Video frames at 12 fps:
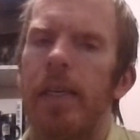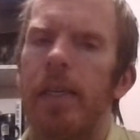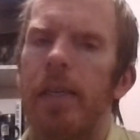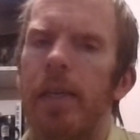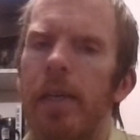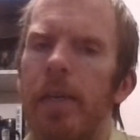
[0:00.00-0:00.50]

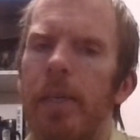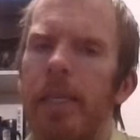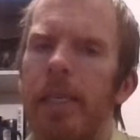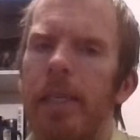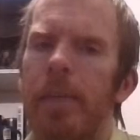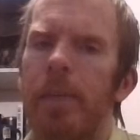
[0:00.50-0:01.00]
So, I
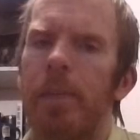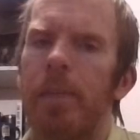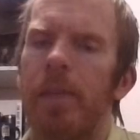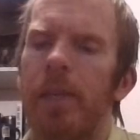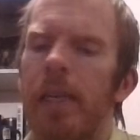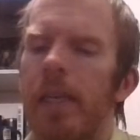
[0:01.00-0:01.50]
mean,
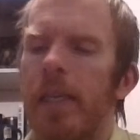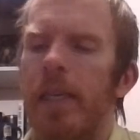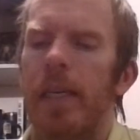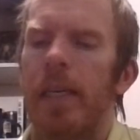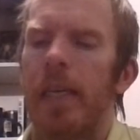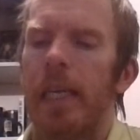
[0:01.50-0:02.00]

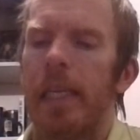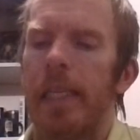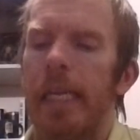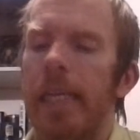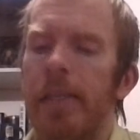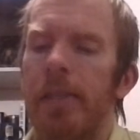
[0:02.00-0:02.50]

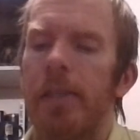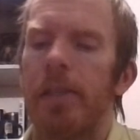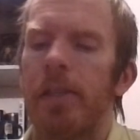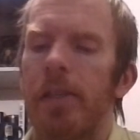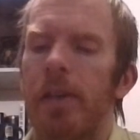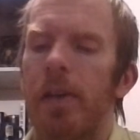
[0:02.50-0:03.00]

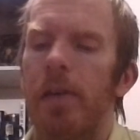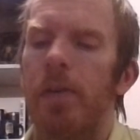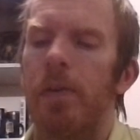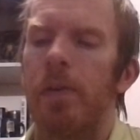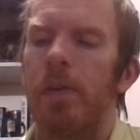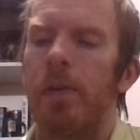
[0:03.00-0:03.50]
that's a
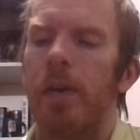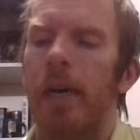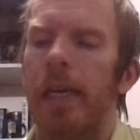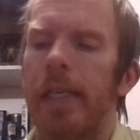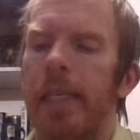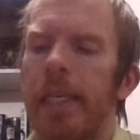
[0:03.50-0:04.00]

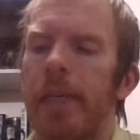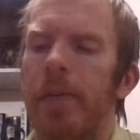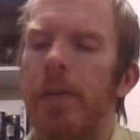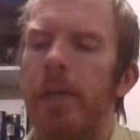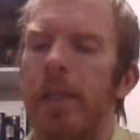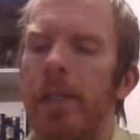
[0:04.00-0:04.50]
lot of
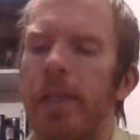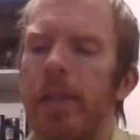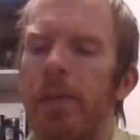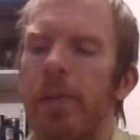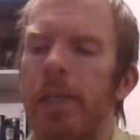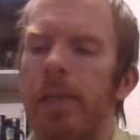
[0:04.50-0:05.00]
keywords. A
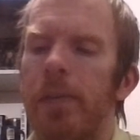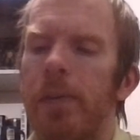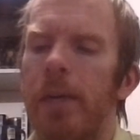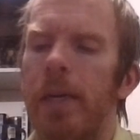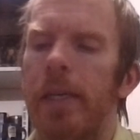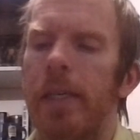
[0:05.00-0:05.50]

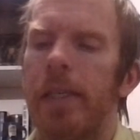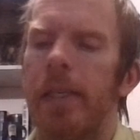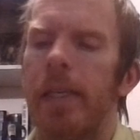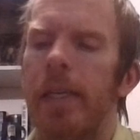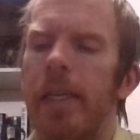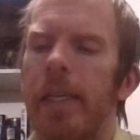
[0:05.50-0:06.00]
3/1
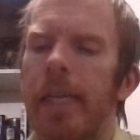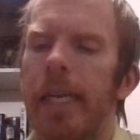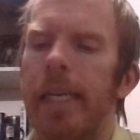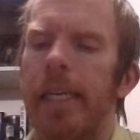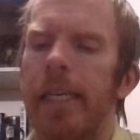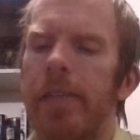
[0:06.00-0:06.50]

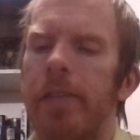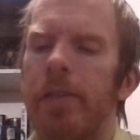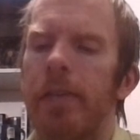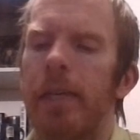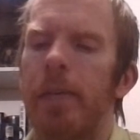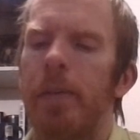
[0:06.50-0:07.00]
that has
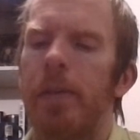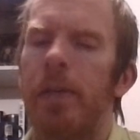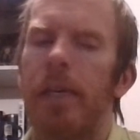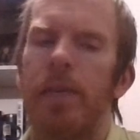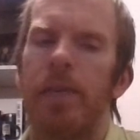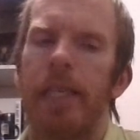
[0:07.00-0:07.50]
trample,
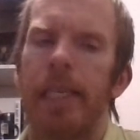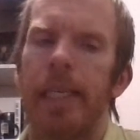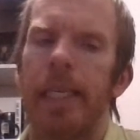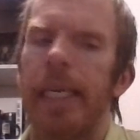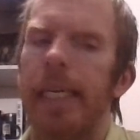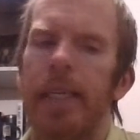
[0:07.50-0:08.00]
lifelink,
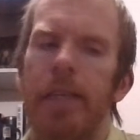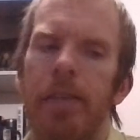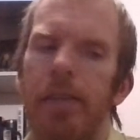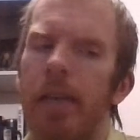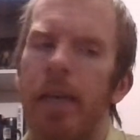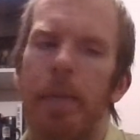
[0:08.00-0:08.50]
and
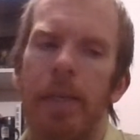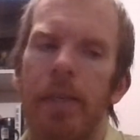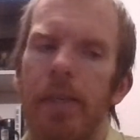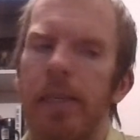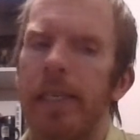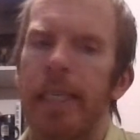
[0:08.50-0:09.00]
haste. I mean,
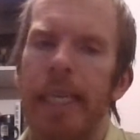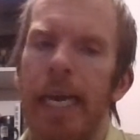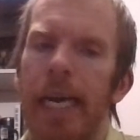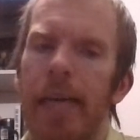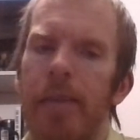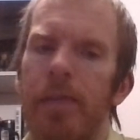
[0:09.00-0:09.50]
you can
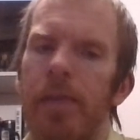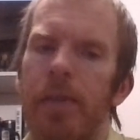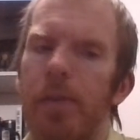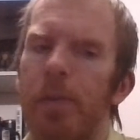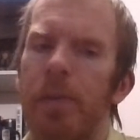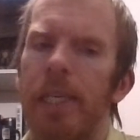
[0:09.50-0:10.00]
attack for
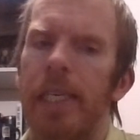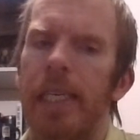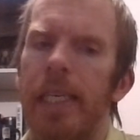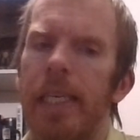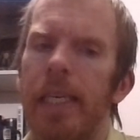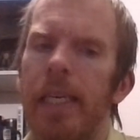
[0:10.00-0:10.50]

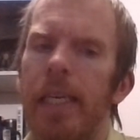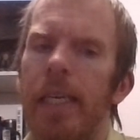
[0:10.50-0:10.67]
3.